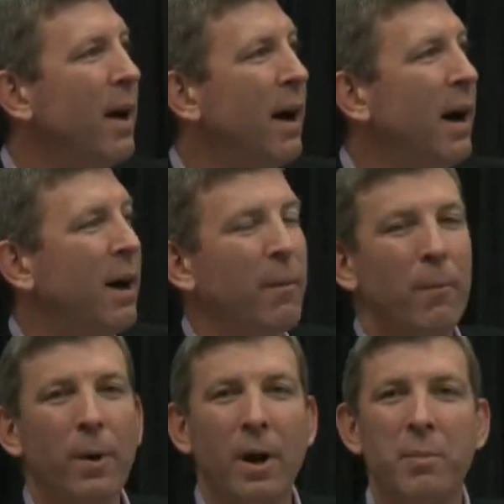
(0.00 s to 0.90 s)
Uh,
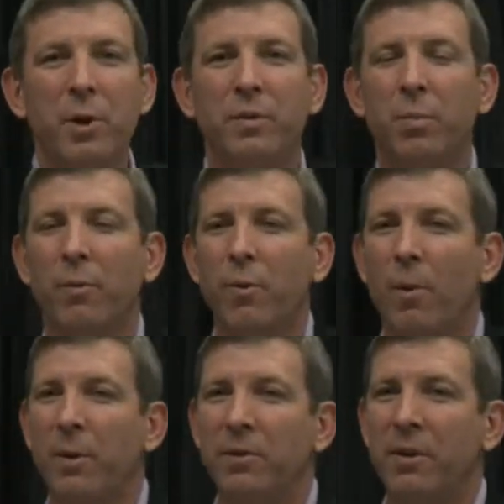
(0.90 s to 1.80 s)
we're going to move to
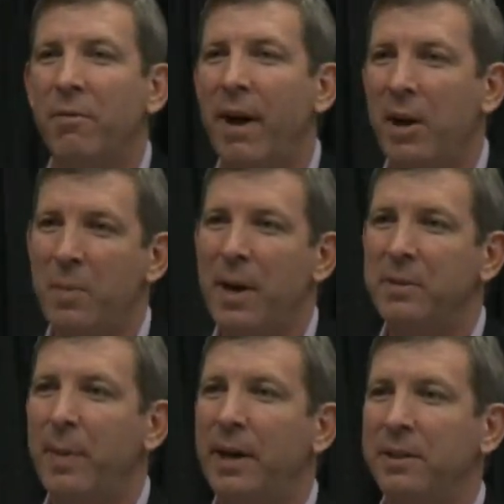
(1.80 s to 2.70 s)
performance and
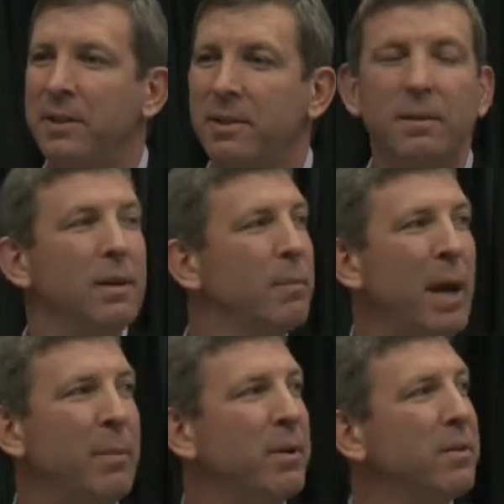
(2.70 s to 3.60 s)
value-based patients
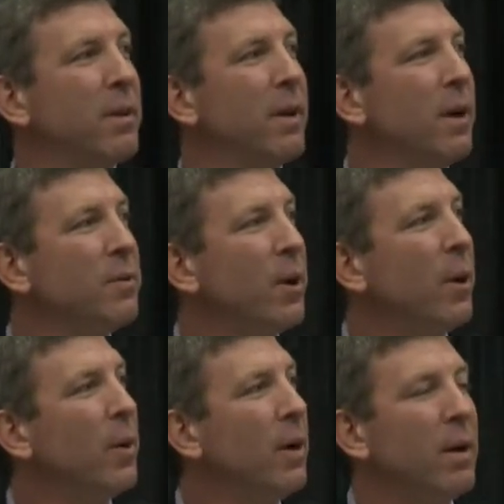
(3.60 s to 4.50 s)
payments.
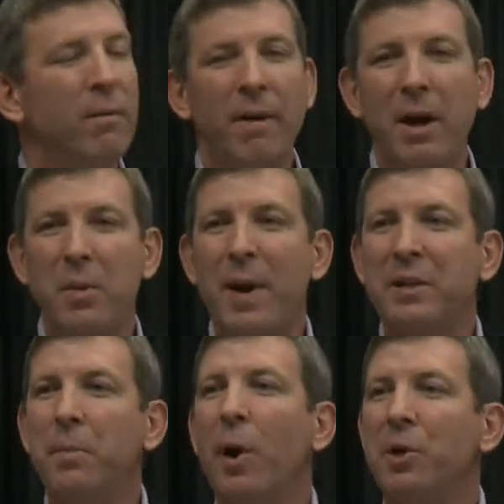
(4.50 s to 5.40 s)
So
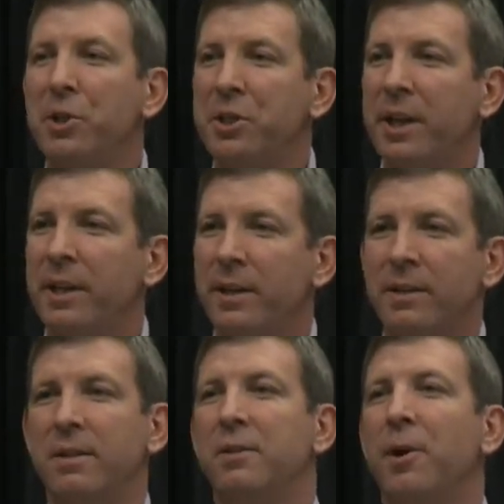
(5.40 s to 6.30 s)
value-based purchasing
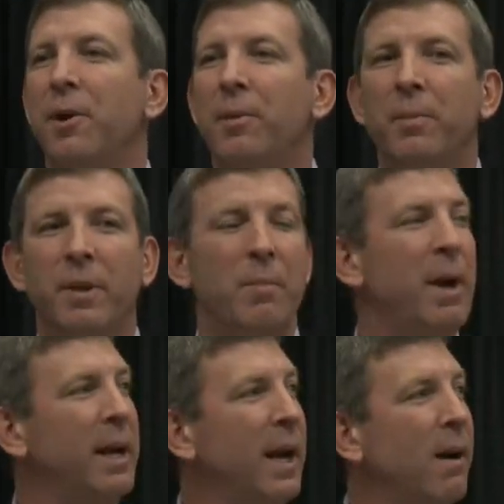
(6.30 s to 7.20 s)
is the term that
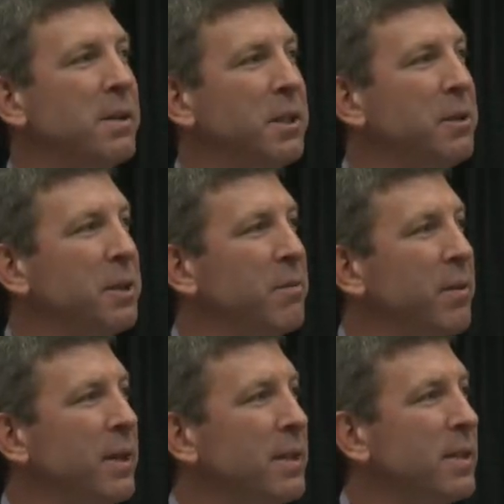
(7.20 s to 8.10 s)
Medicare is using
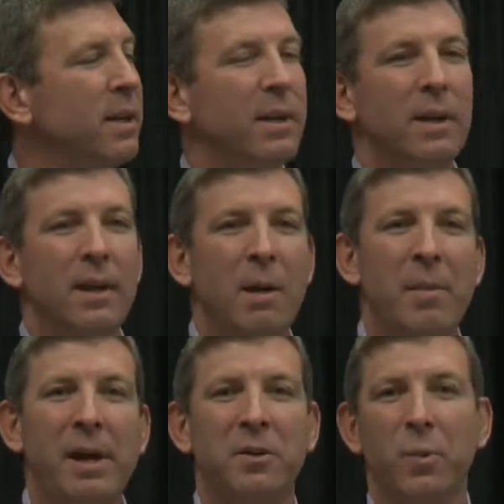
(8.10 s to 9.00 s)
for this. That
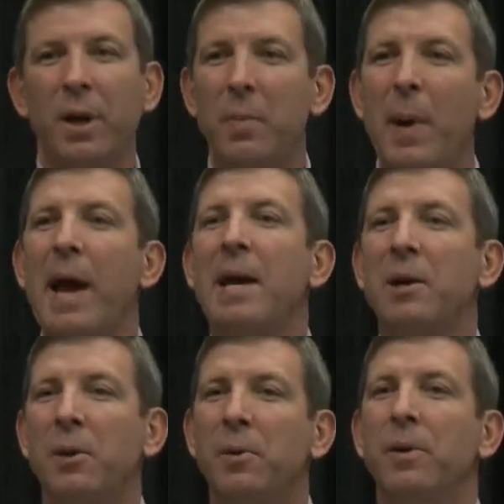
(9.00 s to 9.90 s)
means we're going to pay
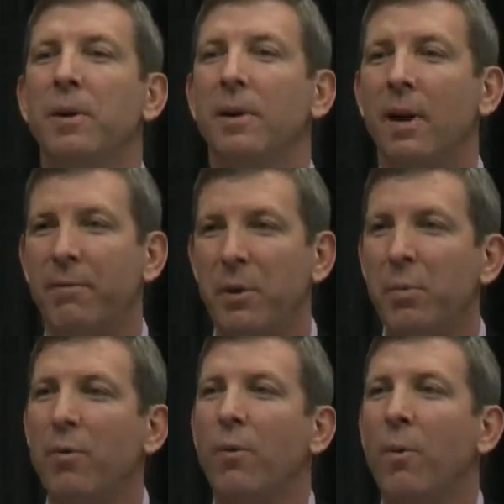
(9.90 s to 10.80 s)
you if you
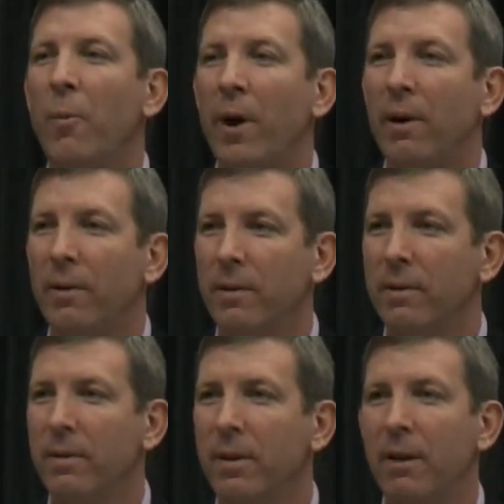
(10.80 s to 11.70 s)
perform well.
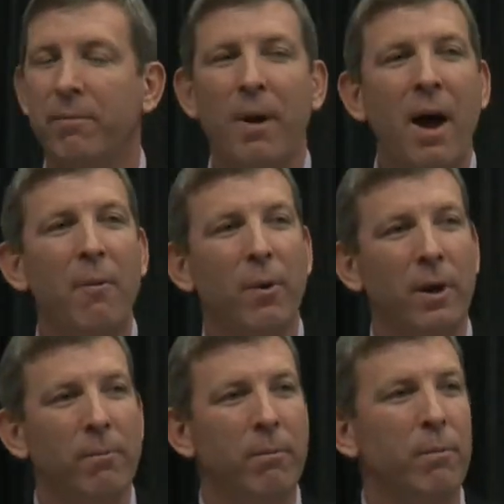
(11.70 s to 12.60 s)
If we're not, we're
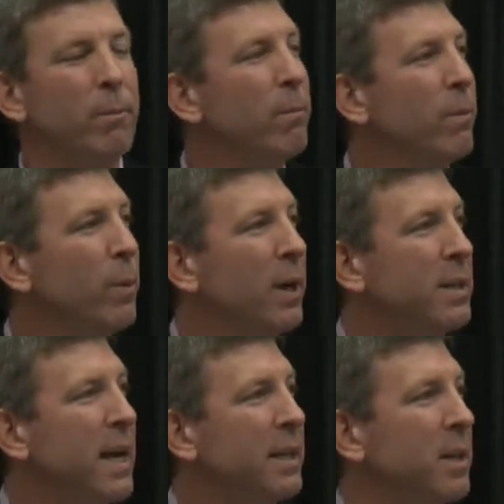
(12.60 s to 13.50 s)
going to, we're going
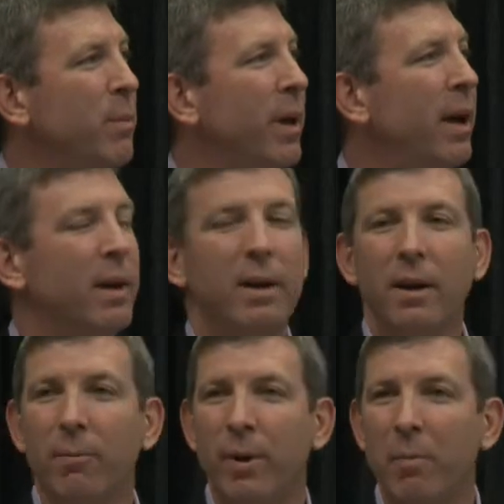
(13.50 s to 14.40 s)
to take some of that
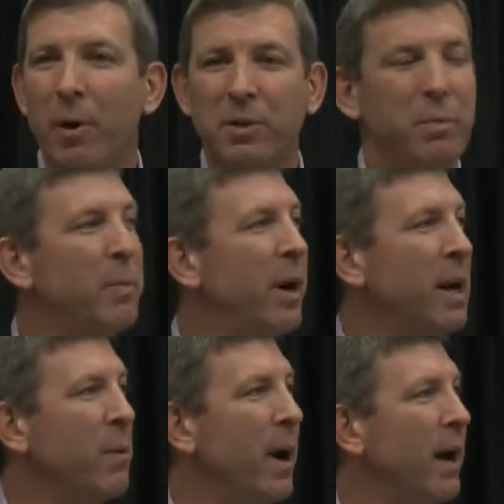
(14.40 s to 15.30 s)
reimbursement
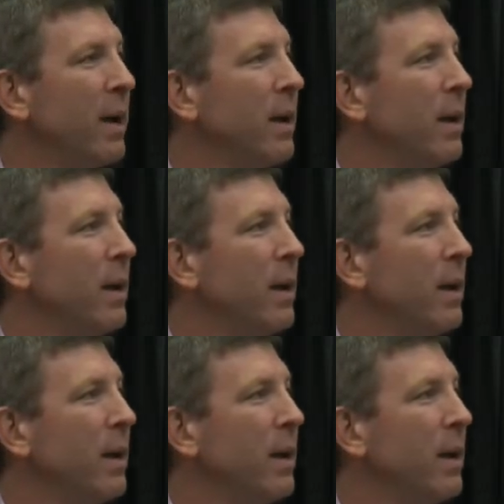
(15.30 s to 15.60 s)
money away.